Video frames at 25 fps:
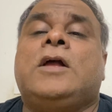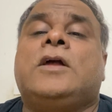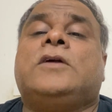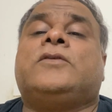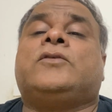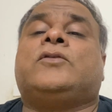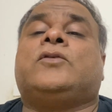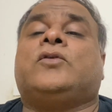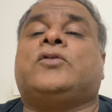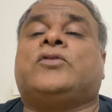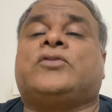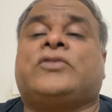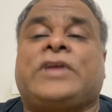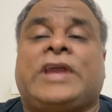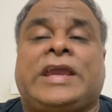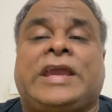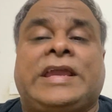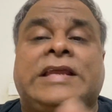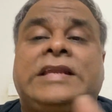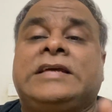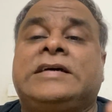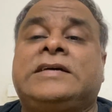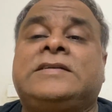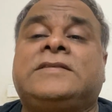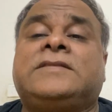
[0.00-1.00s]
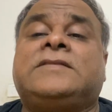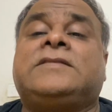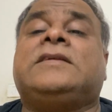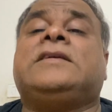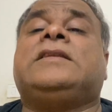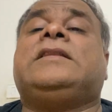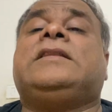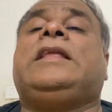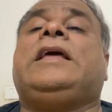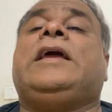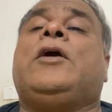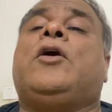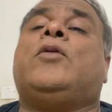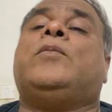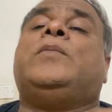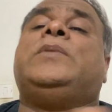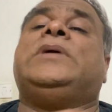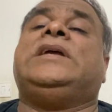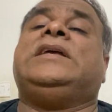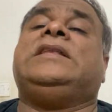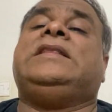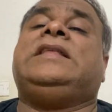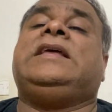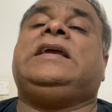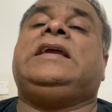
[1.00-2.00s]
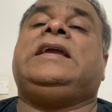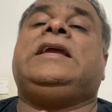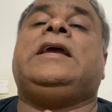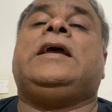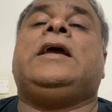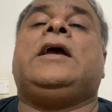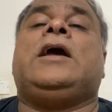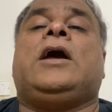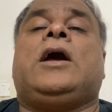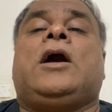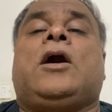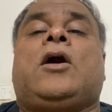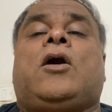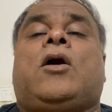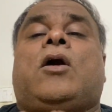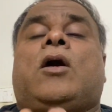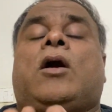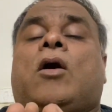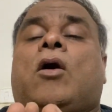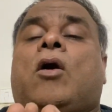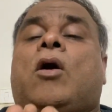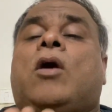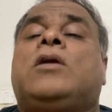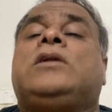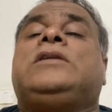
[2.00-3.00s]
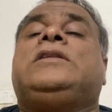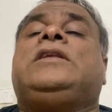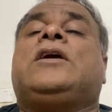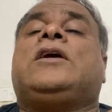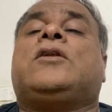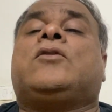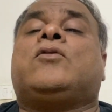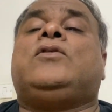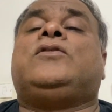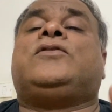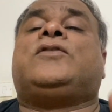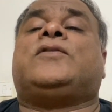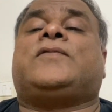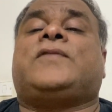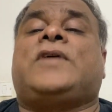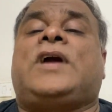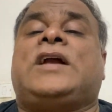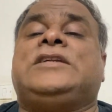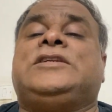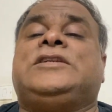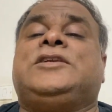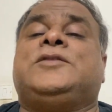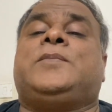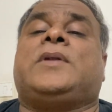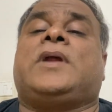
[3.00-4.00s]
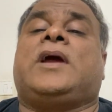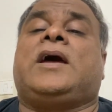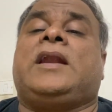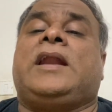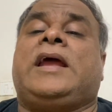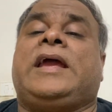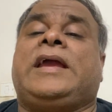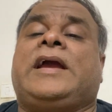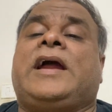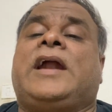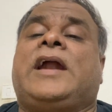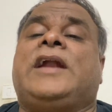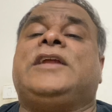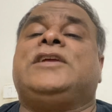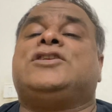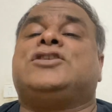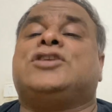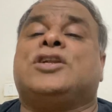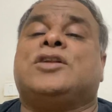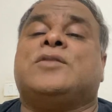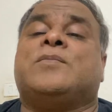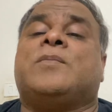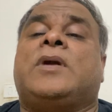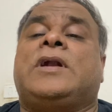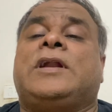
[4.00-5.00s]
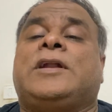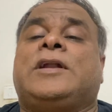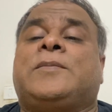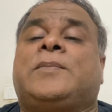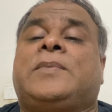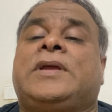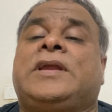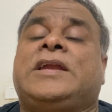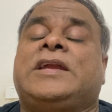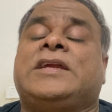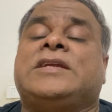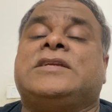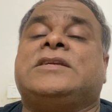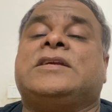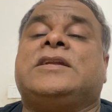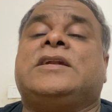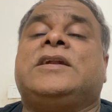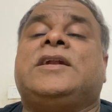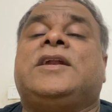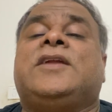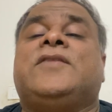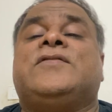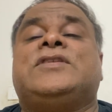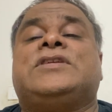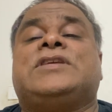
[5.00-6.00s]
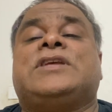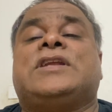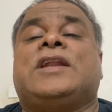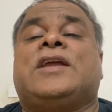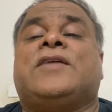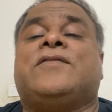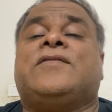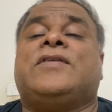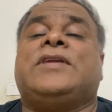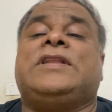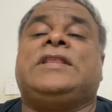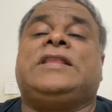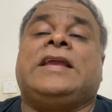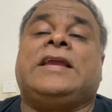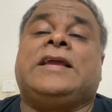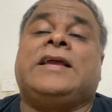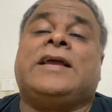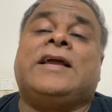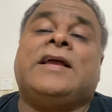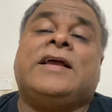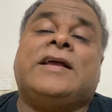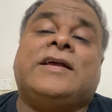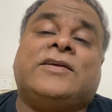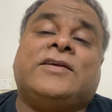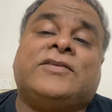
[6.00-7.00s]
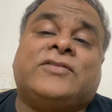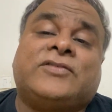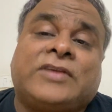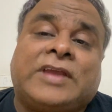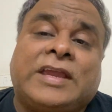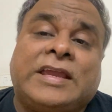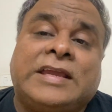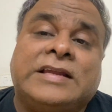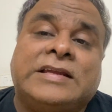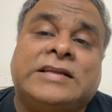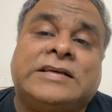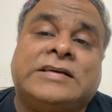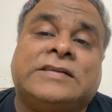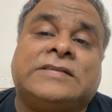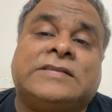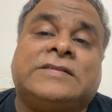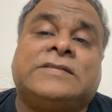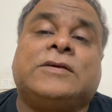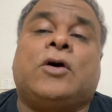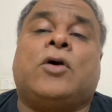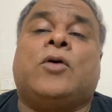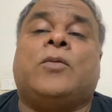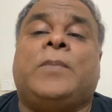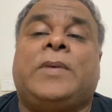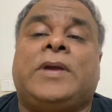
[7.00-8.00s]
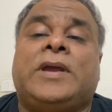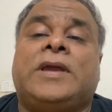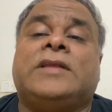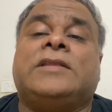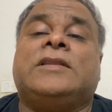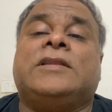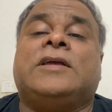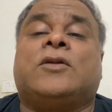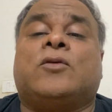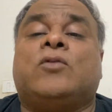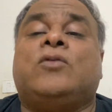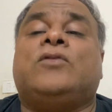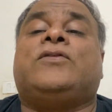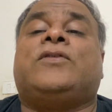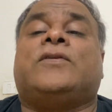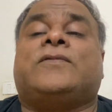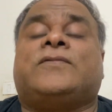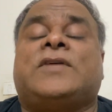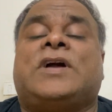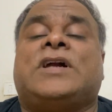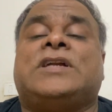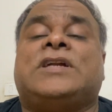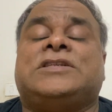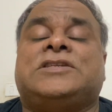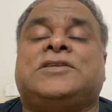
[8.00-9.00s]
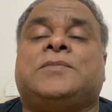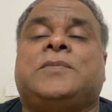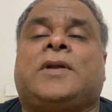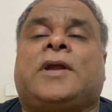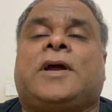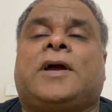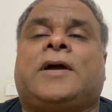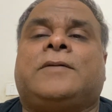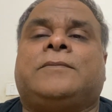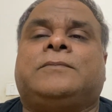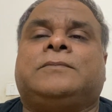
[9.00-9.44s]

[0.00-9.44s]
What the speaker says: So scalars, they obey the all the rules of algebra like addition, multiplication, division, everything. Scalars obey the rules of algebra.